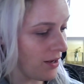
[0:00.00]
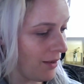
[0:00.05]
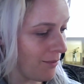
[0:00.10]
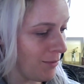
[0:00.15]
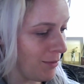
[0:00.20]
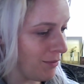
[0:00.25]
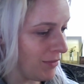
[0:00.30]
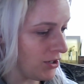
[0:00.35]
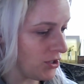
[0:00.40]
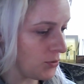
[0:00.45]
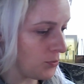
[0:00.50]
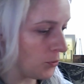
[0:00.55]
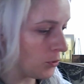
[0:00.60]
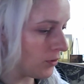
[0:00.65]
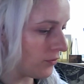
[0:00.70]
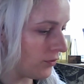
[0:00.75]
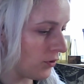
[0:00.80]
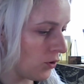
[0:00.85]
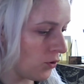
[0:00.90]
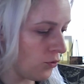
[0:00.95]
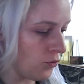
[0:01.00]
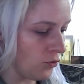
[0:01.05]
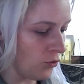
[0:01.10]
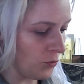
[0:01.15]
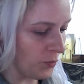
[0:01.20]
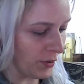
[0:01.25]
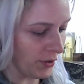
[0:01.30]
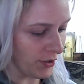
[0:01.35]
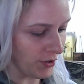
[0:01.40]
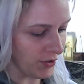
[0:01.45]
I'm much more of a cool
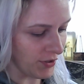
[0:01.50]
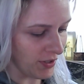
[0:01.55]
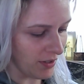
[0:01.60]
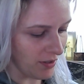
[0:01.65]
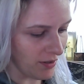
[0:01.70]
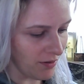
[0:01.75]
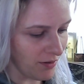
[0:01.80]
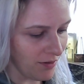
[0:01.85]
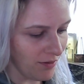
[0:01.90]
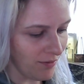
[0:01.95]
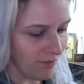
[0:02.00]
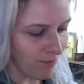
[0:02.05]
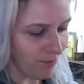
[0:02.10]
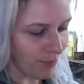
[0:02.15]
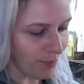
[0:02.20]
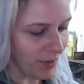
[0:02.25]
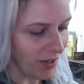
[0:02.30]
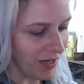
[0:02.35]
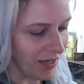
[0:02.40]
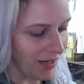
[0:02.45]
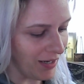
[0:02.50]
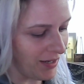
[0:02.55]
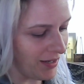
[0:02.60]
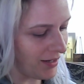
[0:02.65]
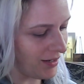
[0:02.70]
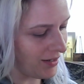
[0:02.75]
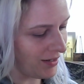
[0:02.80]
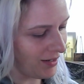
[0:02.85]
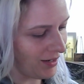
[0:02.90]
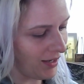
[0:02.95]
person, but
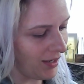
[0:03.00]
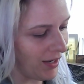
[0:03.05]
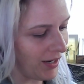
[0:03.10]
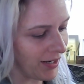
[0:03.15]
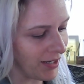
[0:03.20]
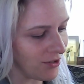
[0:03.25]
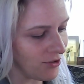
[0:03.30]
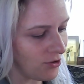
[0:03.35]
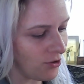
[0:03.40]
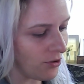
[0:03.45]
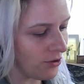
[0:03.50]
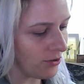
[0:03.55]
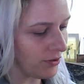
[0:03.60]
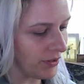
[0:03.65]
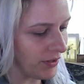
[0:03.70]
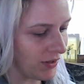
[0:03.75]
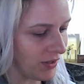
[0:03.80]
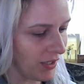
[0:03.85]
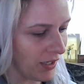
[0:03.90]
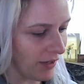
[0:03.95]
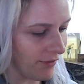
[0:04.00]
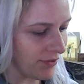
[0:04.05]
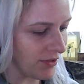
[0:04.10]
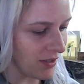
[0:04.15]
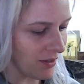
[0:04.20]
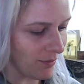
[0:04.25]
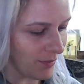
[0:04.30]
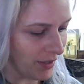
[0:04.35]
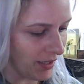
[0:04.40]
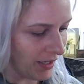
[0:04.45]
I can totally think of
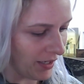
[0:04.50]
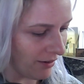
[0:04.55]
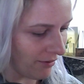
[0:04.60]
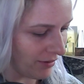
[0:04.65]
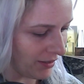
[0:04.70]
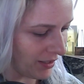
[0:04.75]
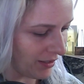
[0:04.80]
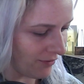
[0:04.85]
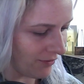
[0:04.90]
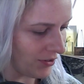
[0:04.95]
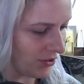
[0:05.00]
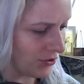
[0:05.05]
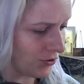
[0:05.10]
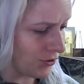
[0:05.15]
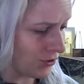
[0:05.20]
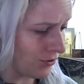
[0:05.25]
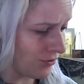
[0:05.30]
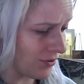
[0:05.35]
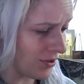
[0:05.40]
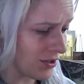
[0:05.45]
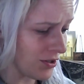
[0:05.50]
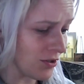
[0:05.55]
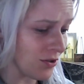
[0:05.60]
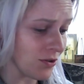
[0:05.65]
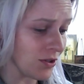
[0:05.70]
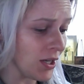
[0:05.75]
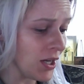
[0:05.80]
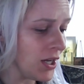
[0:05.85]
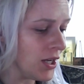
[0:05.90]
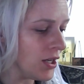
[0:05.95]
somebody I would give this to. This
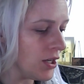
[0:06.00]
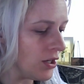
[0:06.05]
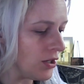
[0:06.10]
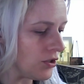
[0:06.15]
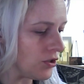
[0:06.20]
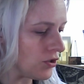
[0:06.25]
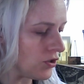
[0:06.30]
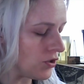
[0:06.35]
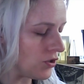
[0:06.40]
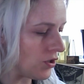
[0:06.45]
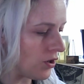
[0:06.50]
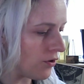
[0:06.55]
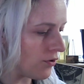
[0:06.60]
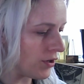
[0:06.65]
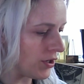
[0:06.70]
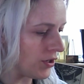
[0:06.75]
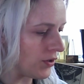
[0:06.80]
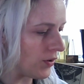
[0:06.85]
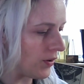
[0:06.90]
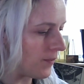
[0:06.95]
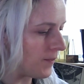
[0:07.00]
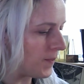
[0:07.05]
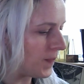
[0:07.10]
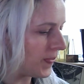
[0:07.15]
is so cute.